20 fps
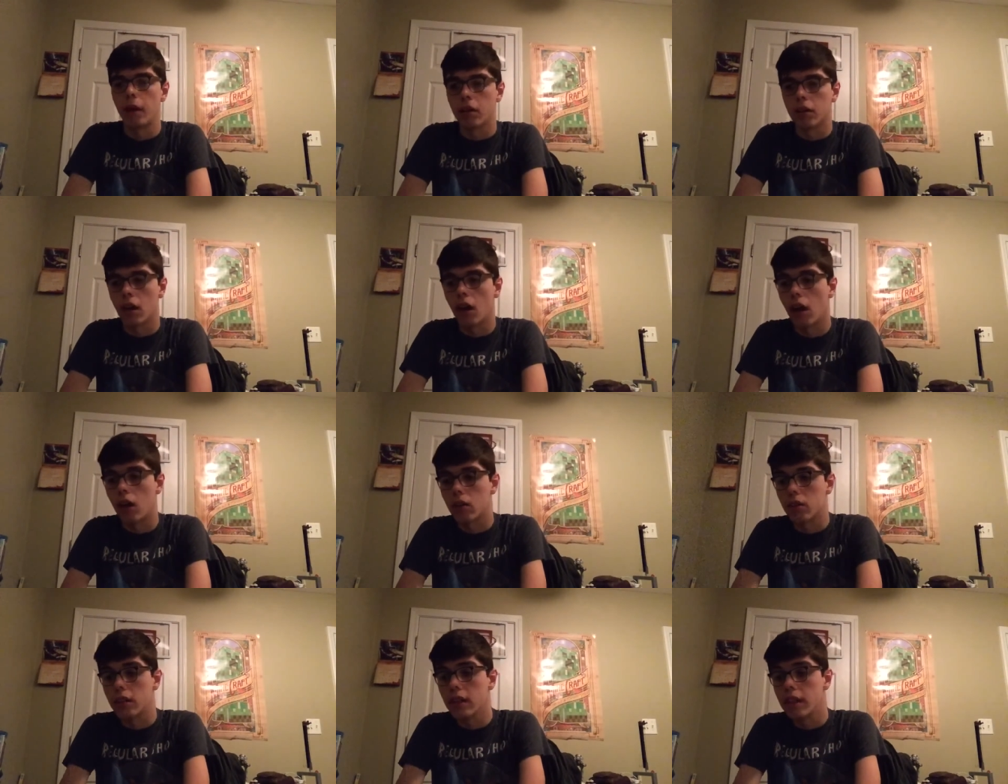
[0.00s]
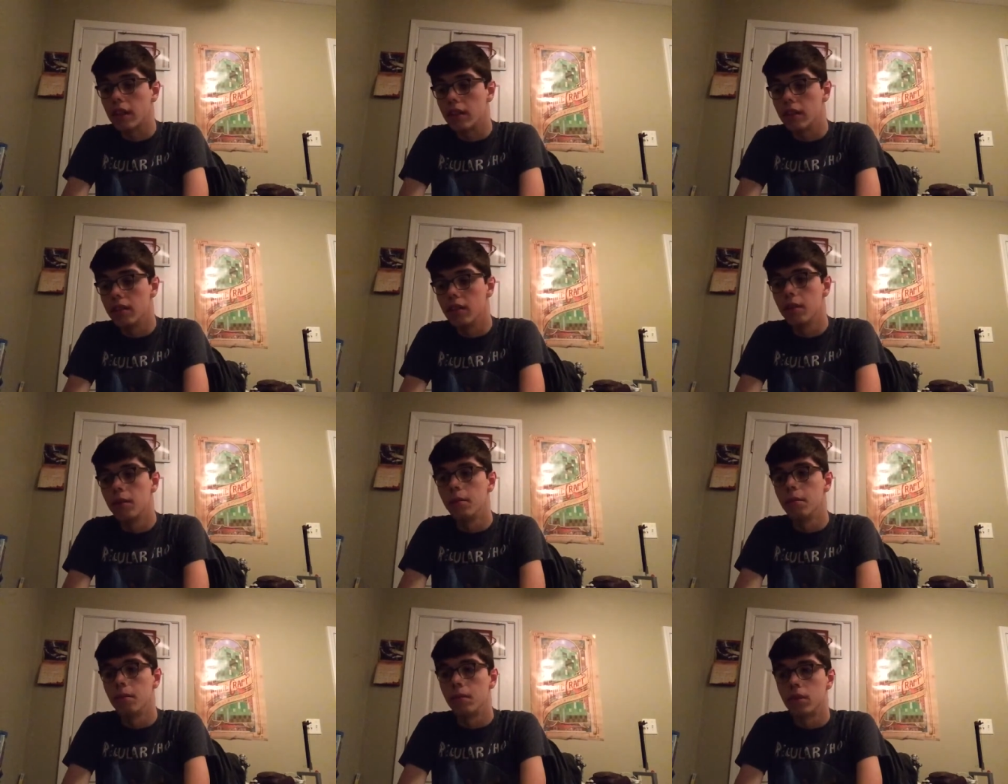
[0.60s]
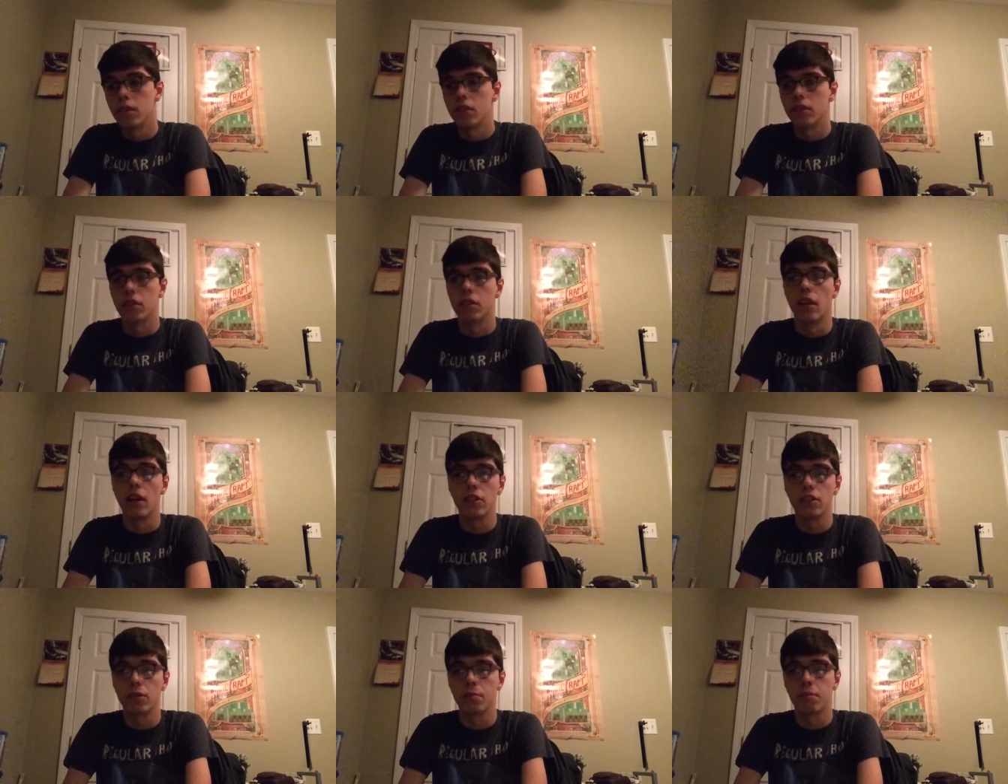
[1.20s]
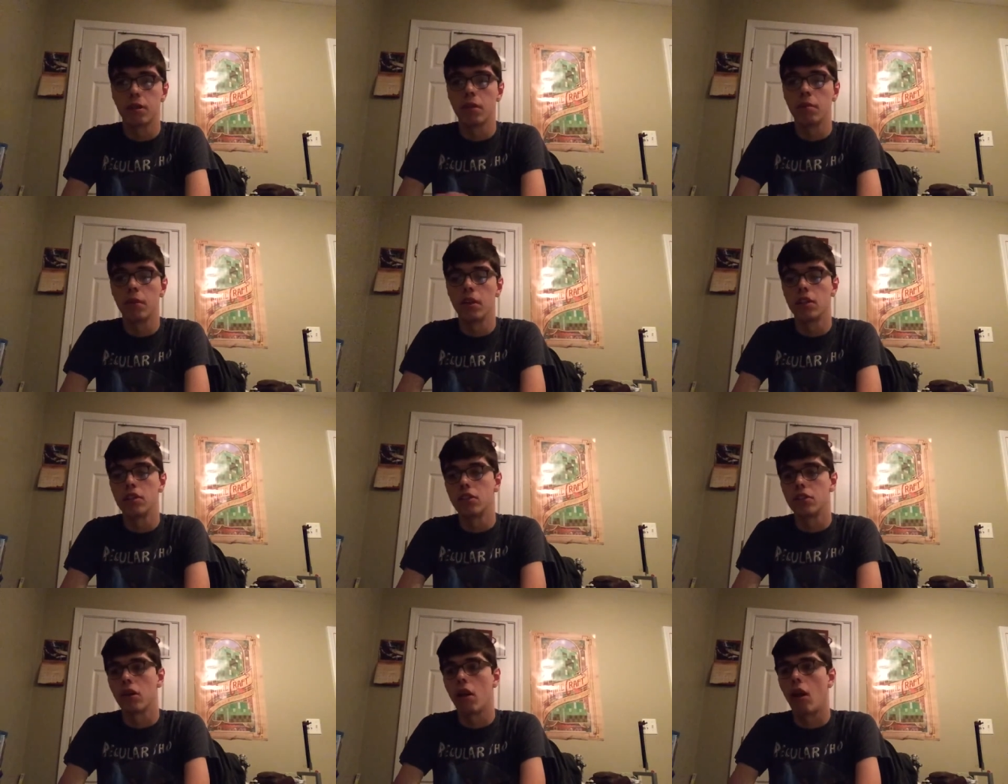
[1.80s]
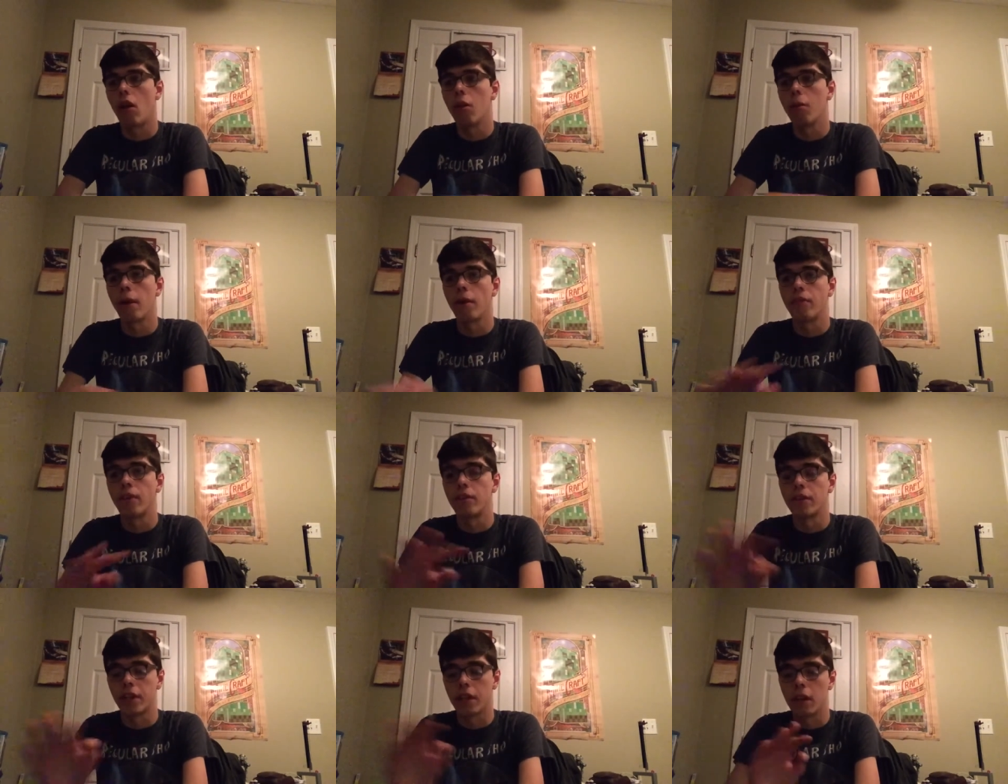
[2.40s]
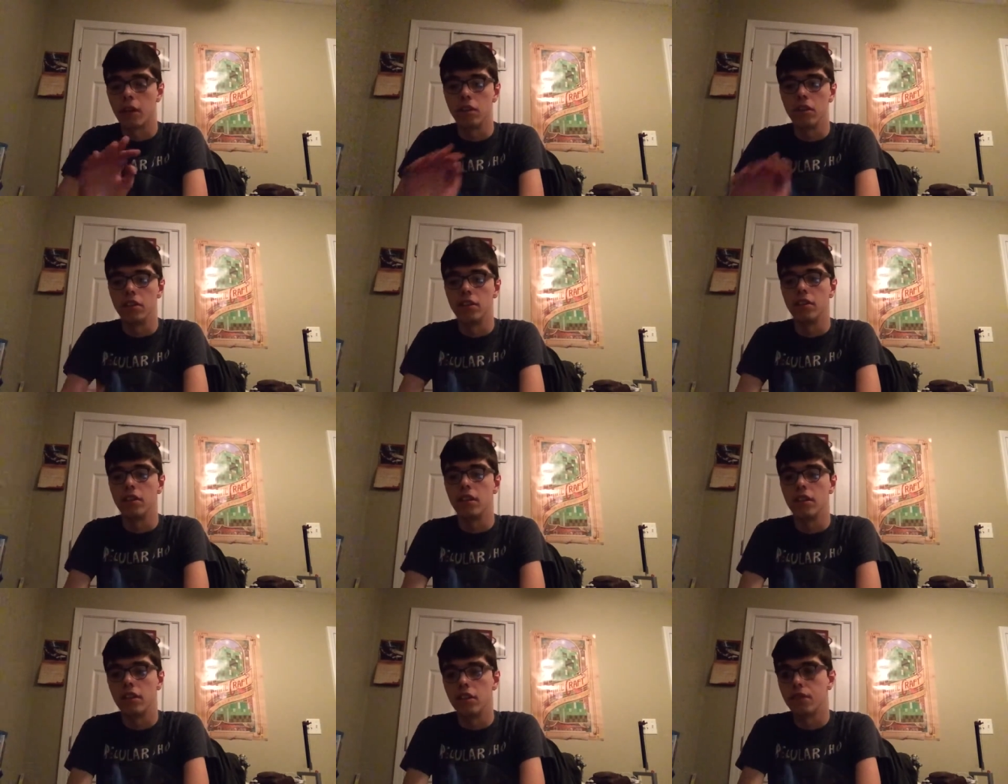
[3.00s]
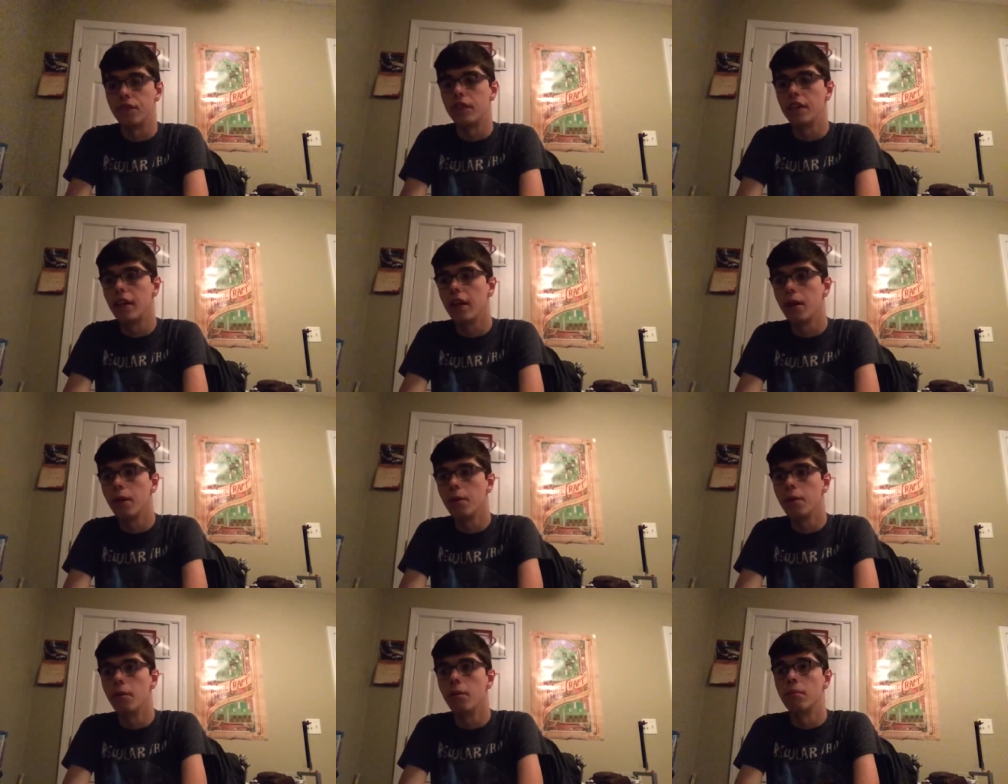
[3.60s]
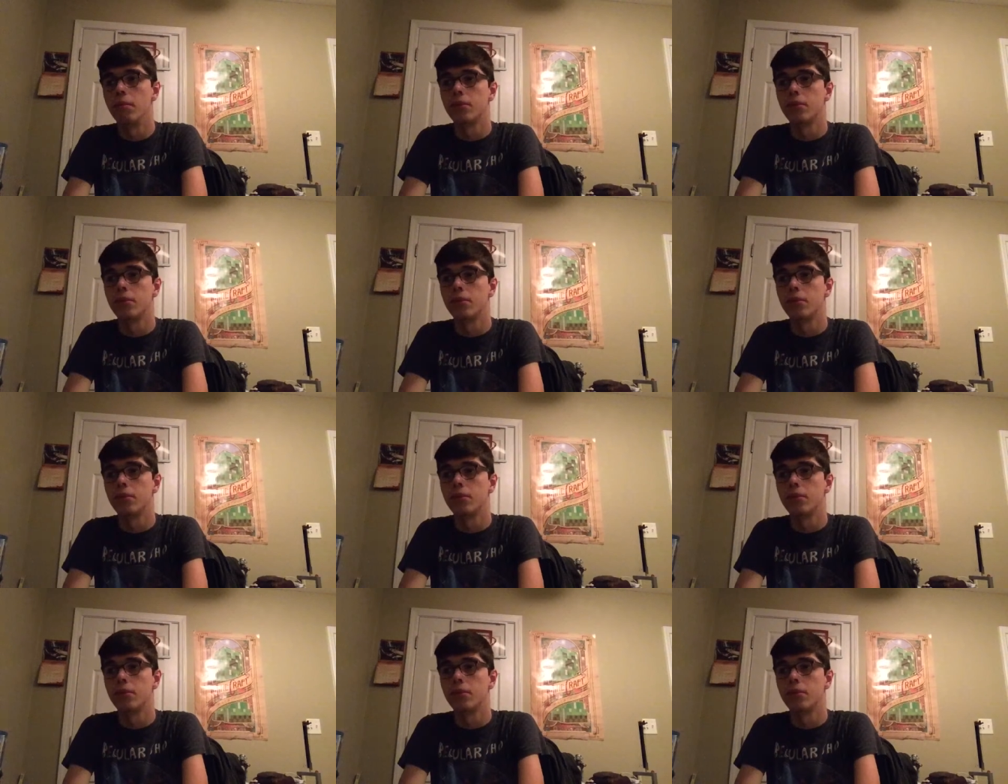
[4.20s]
Colleen. So that's pretty much all my favorite characters in this video.